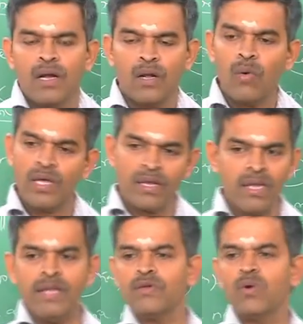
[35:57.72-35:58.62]
Now, I
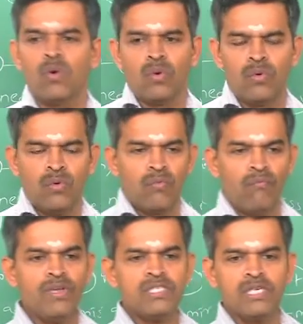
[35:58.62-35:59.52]
really know
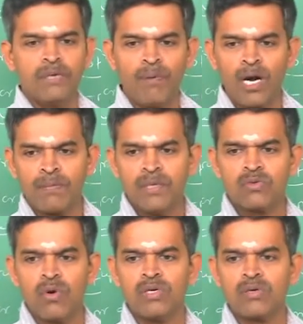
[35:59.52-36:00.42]
which department
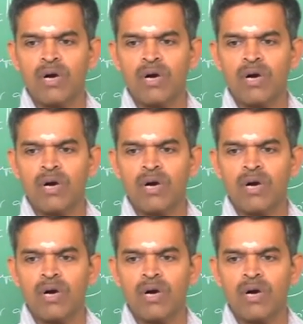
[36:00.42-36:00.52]
is going to